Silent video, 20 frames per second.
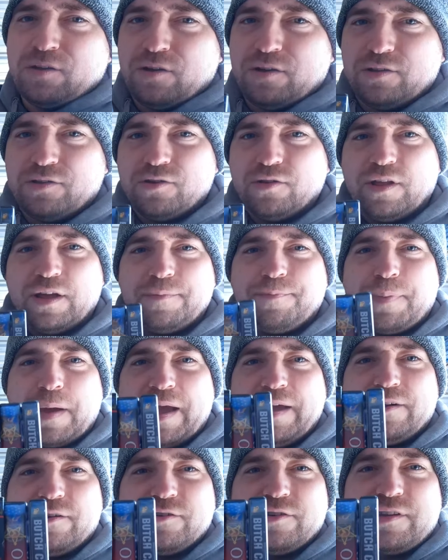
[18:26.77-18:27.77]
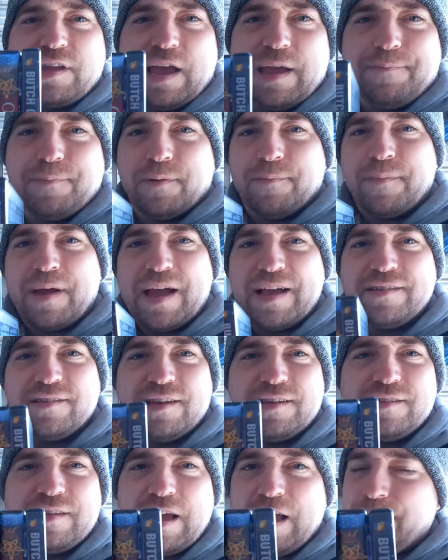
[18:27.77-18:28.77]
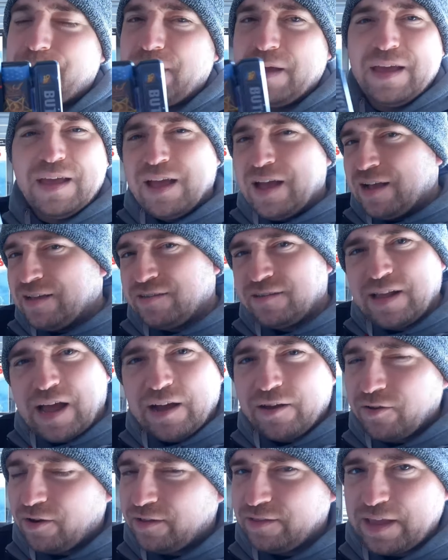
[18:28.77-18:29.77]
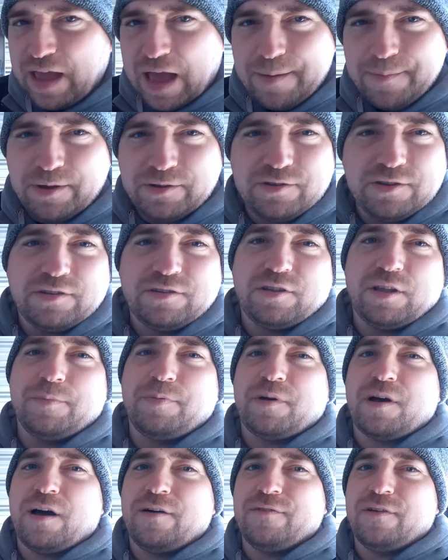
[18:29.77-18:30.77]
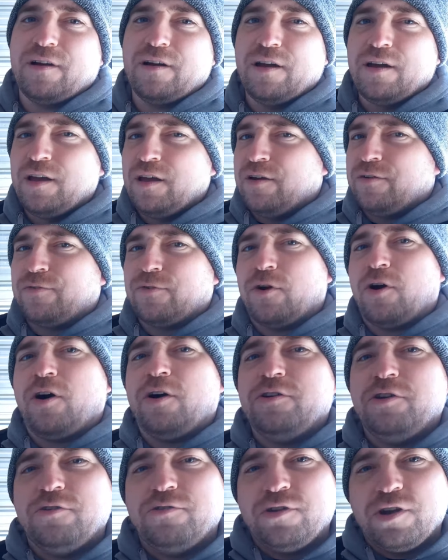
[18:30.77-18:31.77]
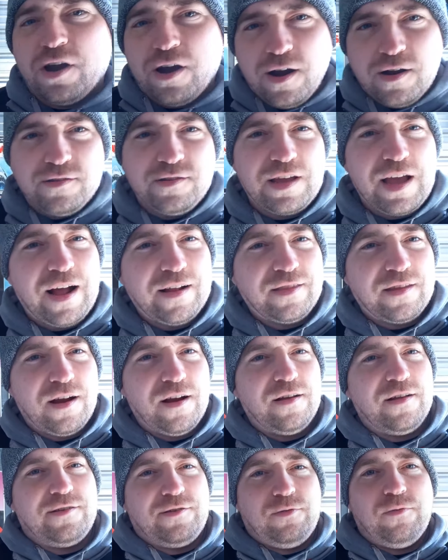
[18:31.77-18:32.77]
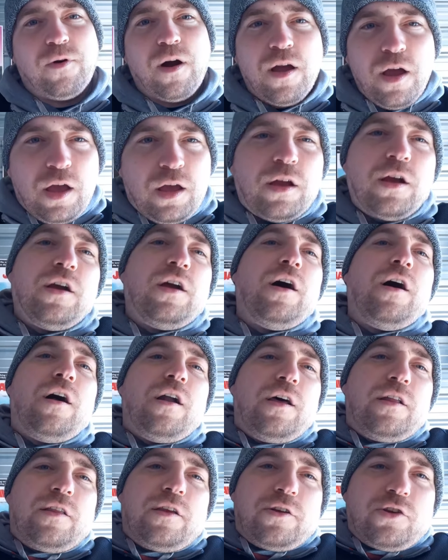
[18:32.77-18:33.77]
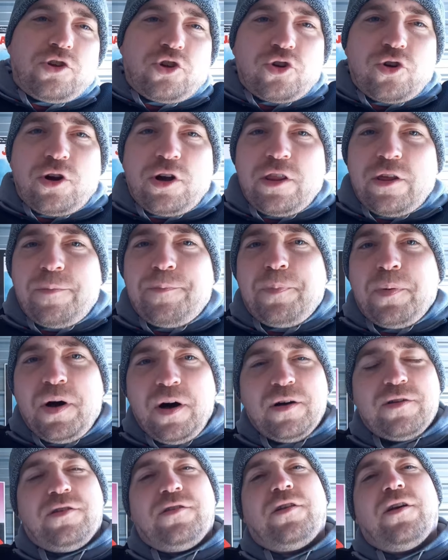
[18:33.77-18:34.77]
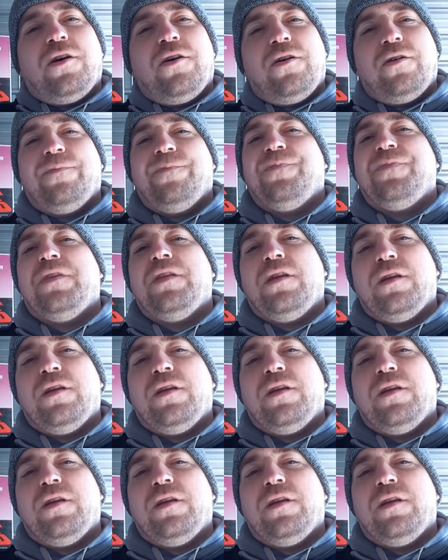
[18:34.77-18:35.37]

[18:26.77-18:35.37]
You could do like painter's tape or masking tape. It's not going to damage the slip cover. For all you nerds out there, that's what you're going to destroy the books, dude.